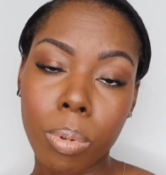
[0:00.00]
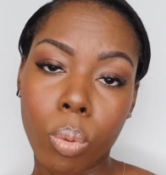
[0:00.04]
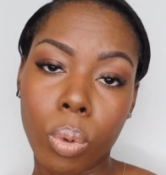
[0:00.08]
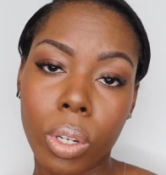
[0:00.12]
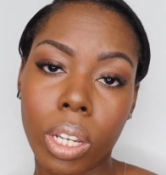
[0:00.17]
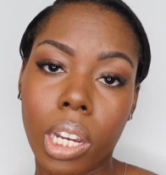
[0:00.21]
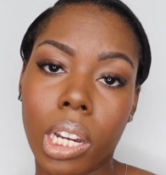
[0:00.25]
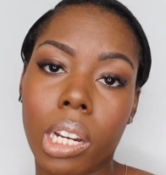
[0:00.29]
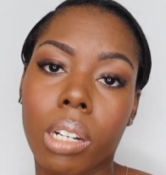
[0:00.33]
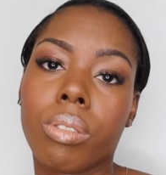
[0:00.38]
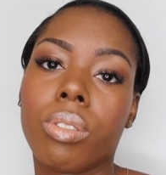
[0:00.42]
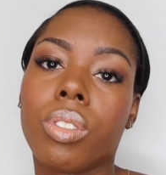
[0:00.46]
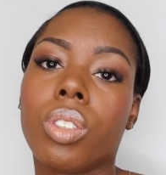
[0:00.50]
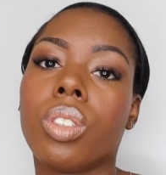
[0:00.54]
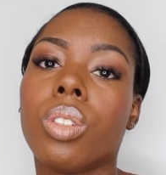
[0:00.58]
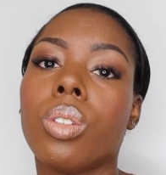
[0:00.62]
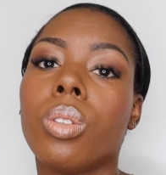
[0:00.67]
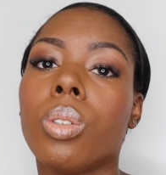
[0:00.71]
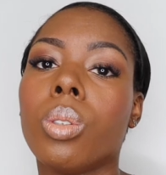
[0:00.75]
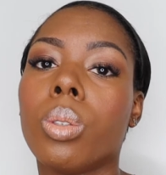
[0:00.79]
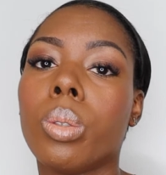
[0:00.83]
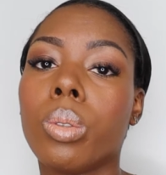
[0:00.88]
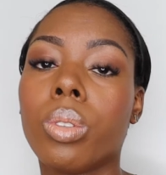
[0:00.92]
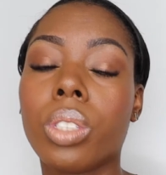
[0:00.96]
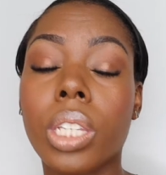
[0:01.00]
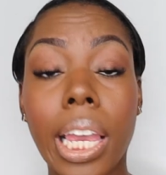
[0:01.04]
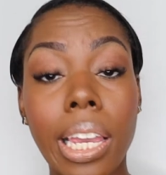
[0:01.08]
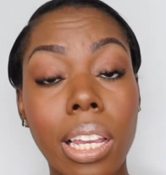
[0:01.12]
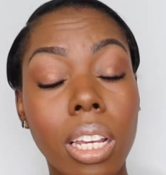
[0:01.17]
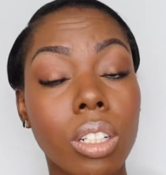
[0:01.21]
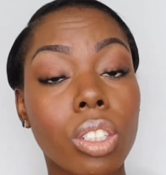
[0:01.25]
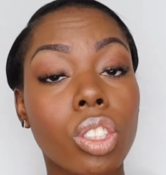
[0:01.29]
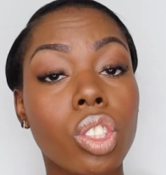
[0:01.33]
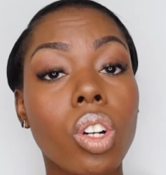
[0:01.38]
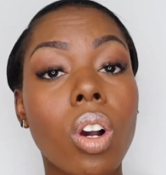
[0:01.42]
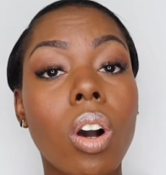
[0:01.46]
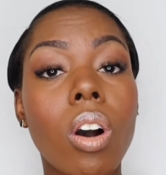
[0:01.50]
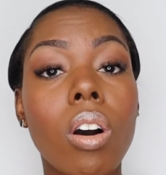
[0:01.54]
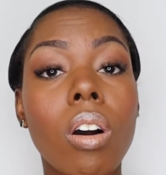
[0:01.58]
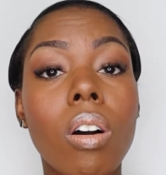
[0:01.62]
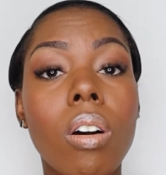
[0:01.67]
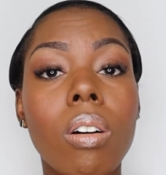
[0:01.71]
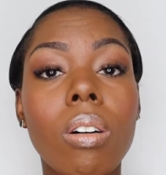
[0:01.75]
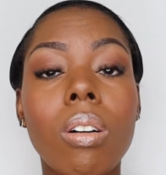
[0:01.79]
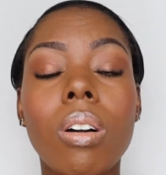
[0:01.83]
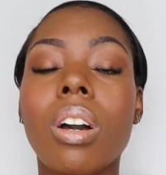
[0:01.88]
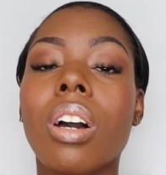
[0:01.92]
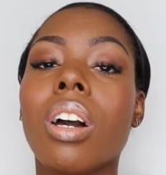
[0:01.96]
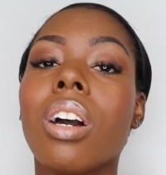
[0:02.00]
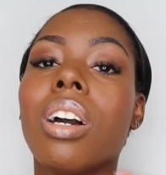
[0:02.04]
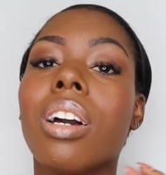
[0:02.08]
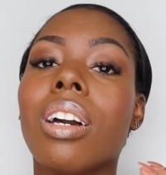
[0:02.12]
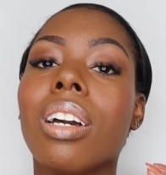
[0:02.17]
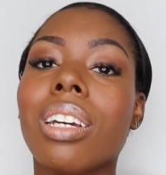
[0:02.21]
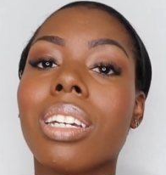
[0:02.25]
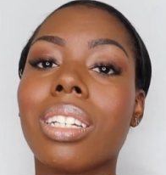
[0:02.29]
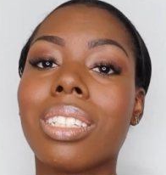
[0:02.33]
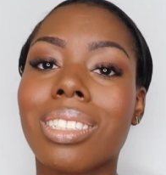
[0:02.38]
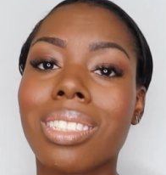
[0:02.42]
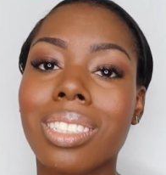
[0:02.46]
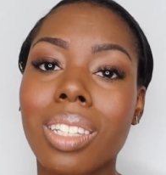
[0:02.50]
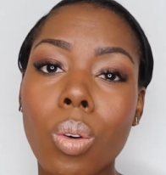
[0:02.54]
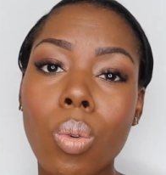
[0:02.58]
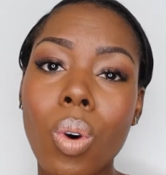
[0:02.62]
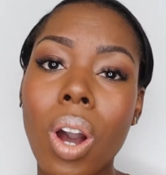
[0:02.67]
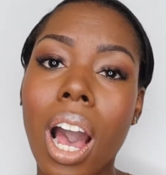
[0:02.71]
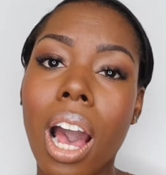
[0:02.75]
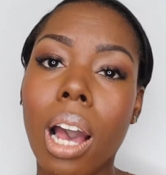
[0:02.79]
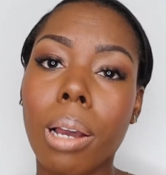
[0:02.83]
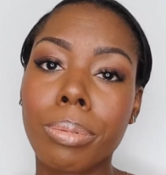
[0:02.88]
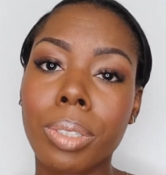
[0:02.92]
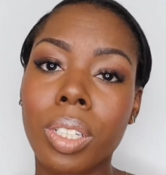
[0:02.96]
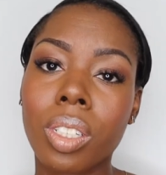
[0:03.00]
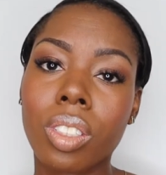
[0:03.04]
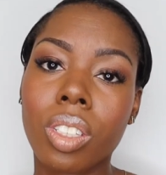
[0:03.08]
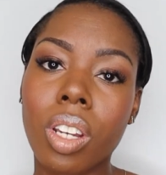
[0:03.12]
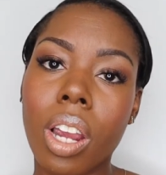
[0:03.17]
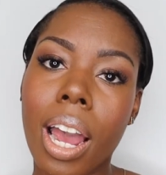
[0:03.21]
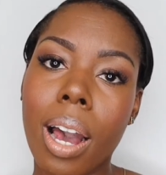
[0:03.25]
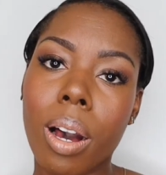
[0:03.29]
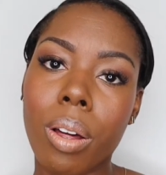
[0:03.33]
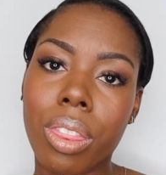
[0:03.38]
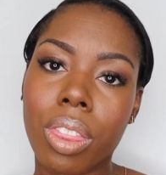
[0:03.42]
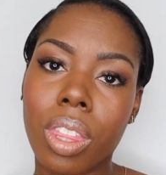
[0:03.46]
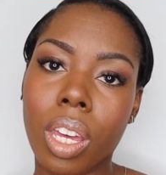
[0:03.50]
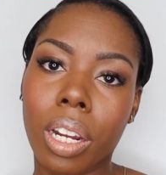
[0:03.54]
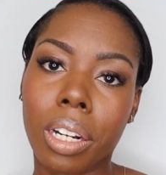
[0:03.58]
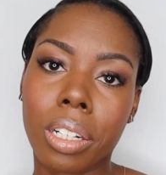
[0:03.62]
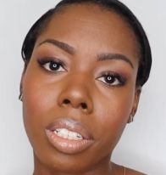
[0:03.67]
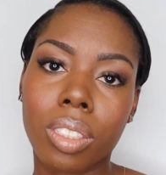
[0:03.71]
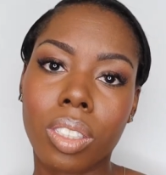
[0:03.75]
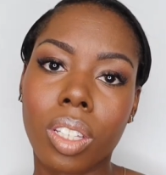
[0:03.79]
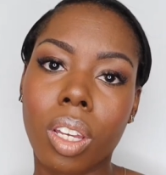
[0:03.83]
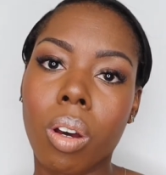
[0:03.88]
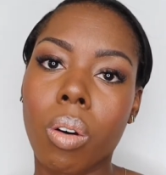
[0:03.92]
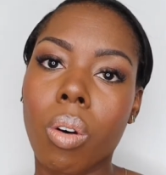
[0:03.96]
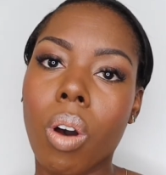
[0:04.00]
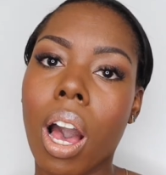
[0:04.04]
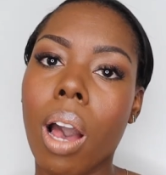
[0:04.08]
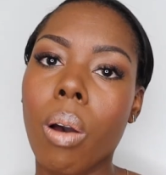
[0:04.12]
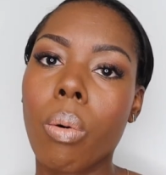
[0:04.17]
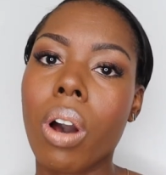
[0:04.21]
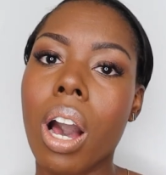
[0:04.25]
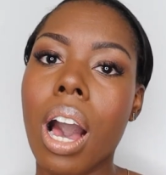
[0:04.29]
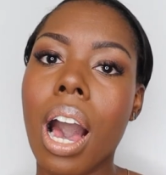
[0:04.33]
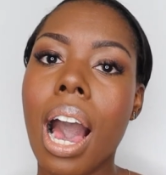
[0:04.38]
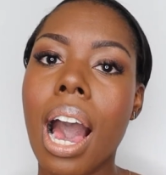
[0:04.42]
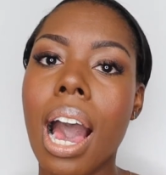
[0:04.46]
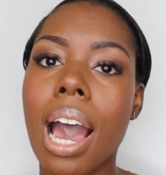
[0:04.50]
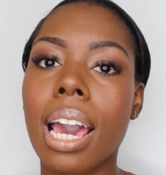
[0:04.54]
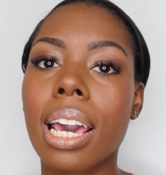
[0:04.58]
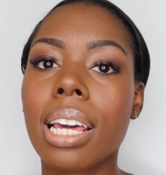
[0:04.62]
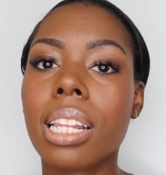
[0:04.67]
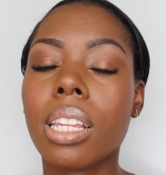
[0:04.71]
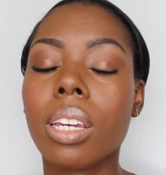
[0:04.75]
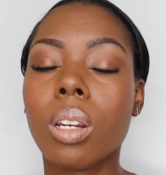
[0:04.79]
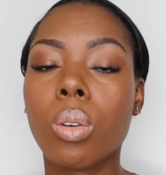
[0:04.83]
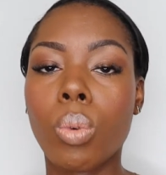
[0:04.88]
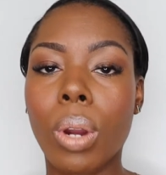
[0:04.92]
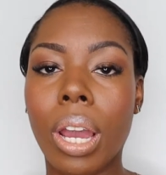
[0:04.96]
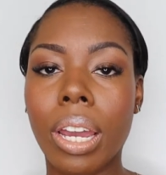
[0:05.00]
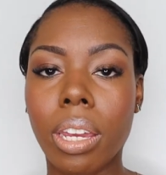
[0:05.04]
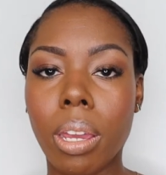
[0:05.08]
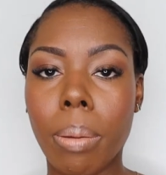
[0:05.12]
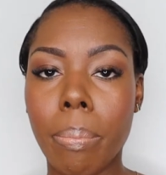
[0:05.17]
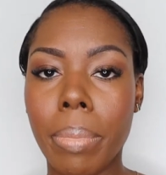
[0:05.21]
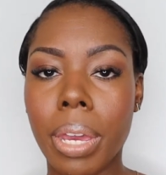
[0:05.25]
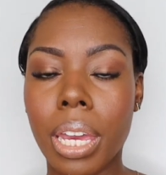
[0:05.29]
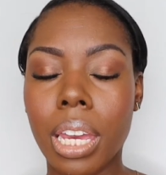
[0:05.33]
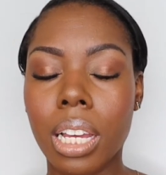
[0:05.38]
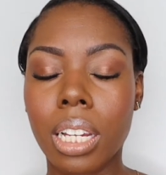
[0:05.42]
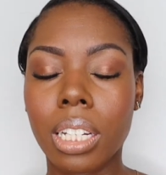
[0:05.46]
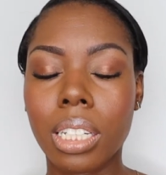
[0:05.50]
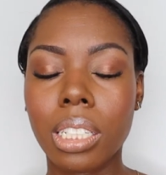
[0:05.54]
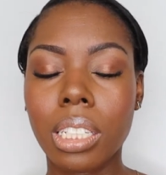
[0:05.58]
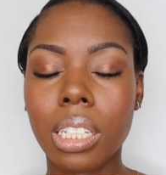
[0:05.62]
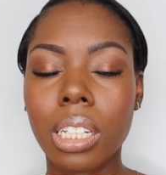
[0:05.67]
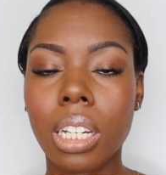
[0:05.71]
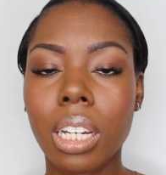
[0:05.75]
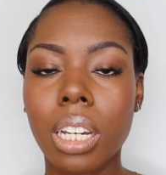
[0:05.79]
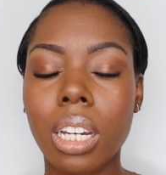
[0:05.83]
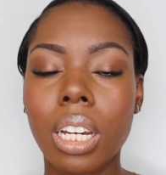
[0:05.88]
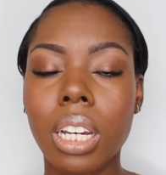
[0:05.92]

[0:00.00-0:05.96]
We have to take control and see what options are out there. So I would highly recommend